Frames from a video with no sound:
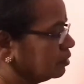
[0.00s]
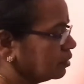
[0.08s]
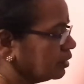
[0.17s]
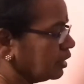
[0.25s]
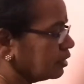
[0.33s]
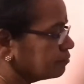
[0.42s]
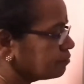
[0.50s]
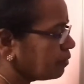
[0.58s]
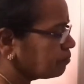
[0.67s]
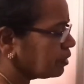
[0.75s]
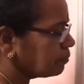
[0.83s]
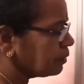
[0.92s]
Here,
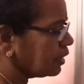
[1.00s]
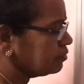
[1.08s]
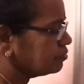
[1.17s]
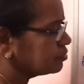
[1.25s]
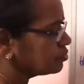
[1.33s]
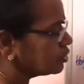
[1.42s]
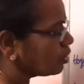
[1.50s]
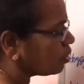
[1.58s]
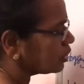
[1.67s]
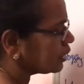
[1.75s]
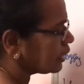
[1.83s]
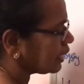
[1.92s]
from the base to the
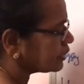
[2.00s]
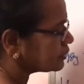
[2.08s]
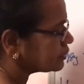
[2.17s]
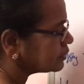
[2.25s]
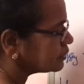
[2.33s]
ordinate,